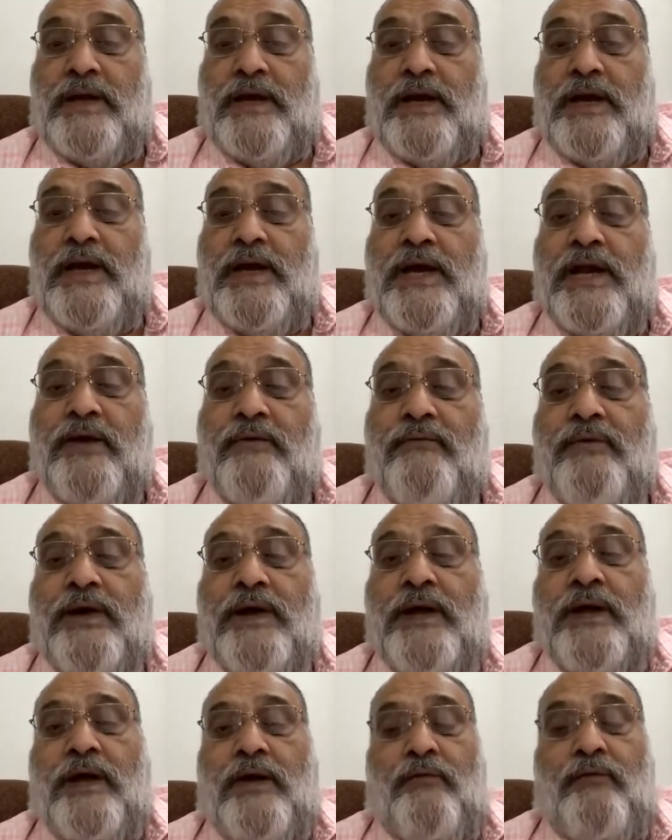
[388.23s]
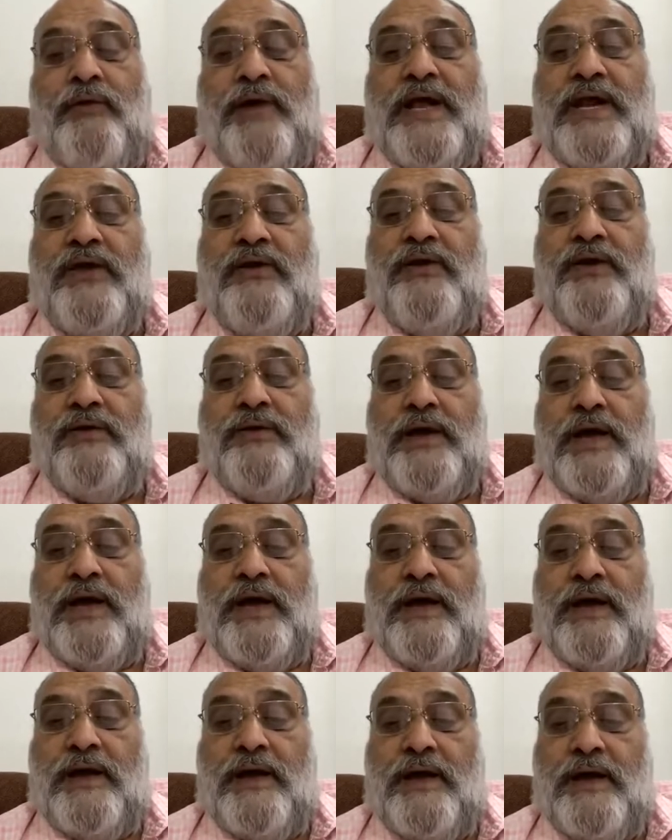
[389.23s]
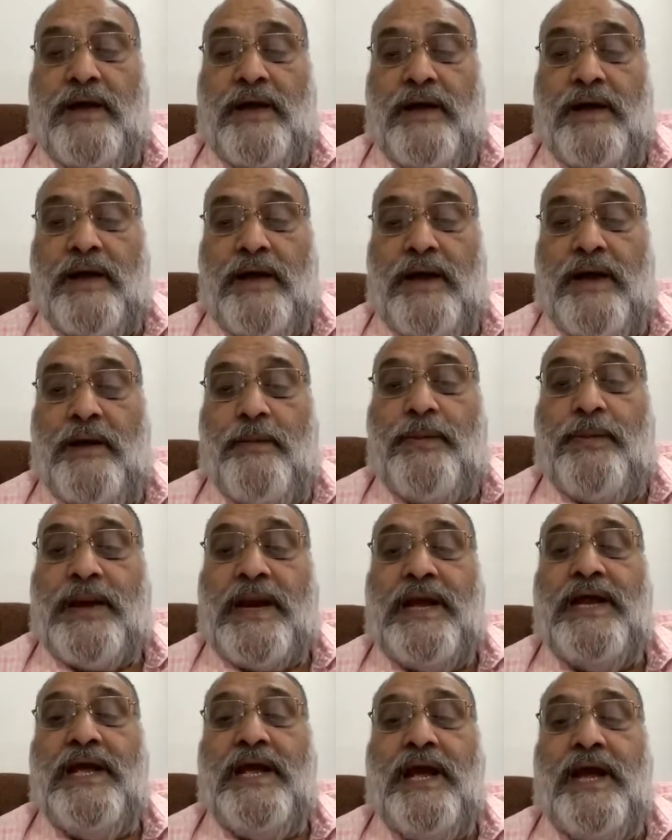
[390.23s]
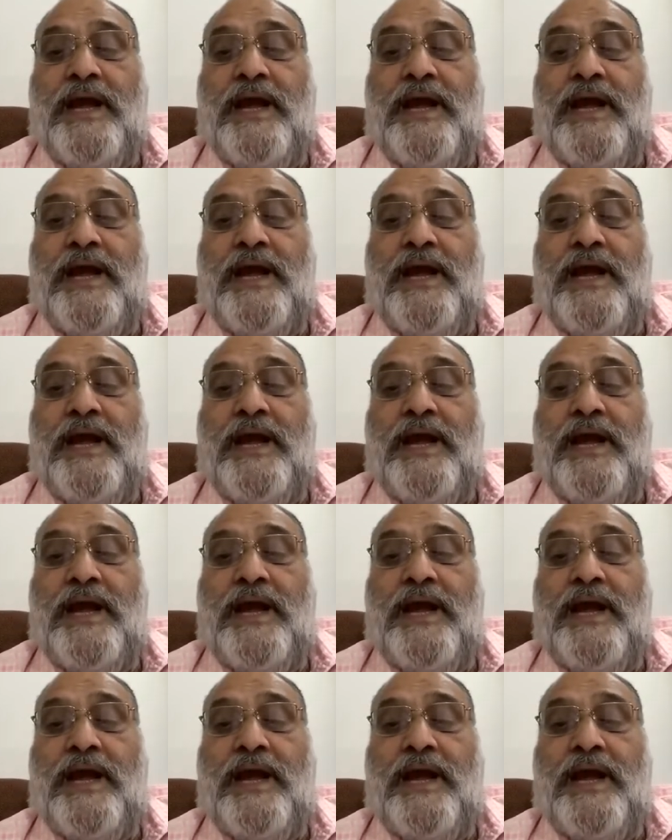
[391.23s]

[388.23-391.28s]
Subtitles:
live very liberally,